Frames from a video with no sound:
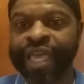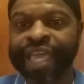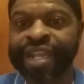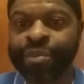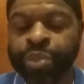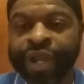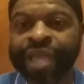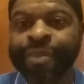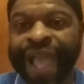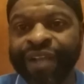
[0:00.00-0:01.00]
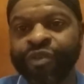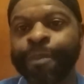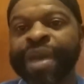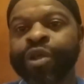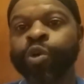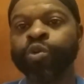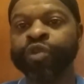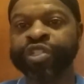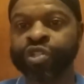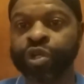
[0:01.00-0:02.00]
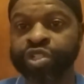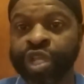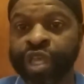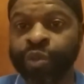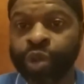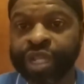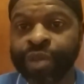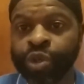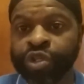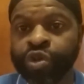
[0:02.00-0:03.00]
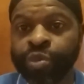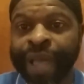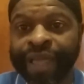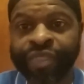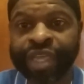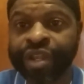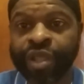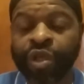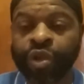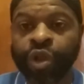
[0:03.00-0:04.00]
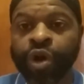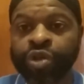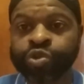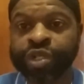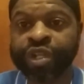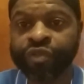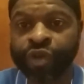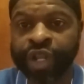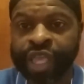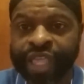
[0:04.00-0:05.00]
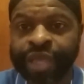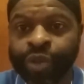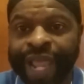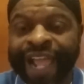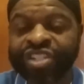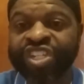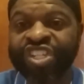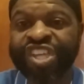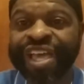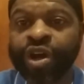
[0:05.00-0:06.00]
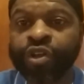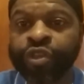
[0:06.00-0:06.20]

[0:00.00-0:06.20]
and then bring it back for medical research. And what they would do back then, laws were different. It would actually tell